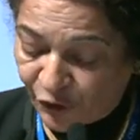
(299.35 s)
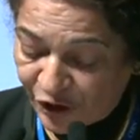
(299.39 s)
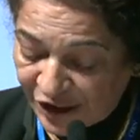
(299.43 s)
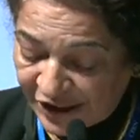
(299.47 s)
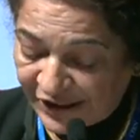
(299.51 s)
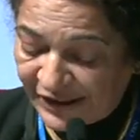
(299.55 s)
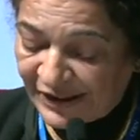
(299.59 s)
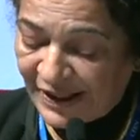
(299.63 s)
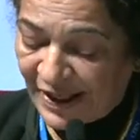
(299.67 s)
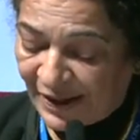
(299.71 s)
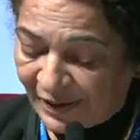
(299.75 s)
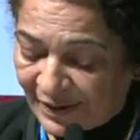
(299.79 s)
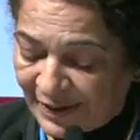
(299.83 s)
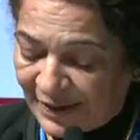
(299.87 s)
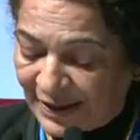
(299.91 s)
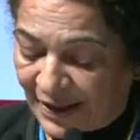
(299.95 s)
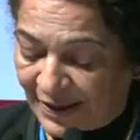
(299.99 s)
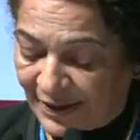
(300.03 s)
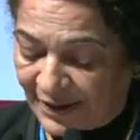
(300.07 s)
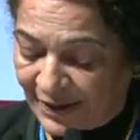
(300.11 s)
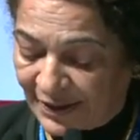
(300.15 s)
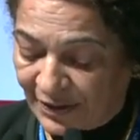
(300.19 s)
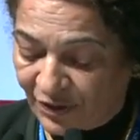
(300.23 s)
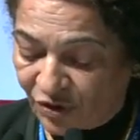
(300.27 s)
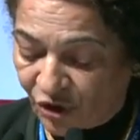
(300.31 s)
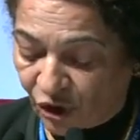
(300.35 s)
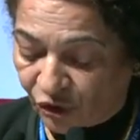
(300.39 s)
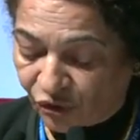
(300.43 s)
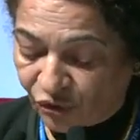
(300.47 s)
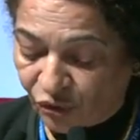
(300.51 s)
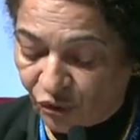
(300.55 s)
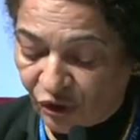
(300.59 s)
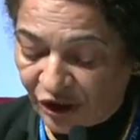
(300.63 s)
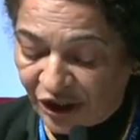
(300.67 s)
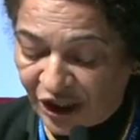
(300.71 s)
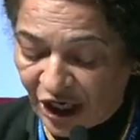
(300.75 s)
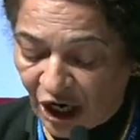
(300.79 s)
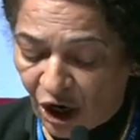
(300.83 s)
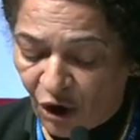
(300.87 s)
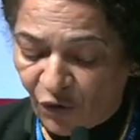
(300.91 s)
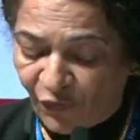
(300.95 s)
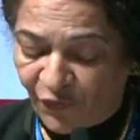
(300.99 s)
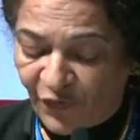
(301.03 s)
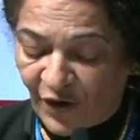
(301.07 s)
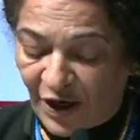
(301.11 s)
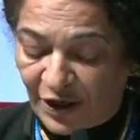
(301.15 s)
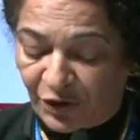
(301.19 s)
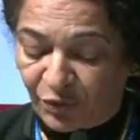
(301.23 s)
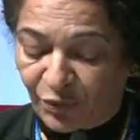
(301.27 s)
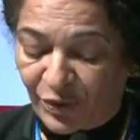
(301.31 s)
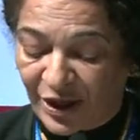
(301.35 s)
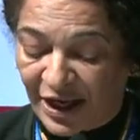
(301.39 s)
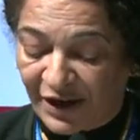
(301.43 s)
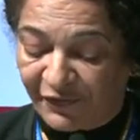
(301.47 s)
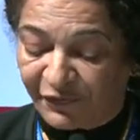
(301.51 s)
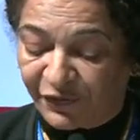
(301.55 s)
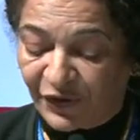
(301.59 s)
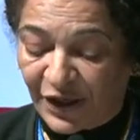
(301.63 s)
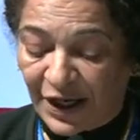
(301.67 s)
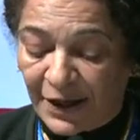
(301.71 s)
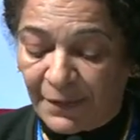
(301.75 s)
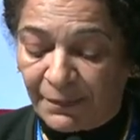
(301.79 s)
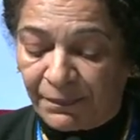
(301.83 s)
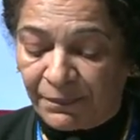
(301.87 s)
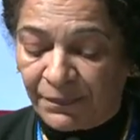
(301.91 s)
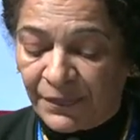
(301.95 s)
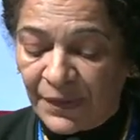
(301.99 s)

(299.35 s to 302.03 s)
it tells us not only how far we have come,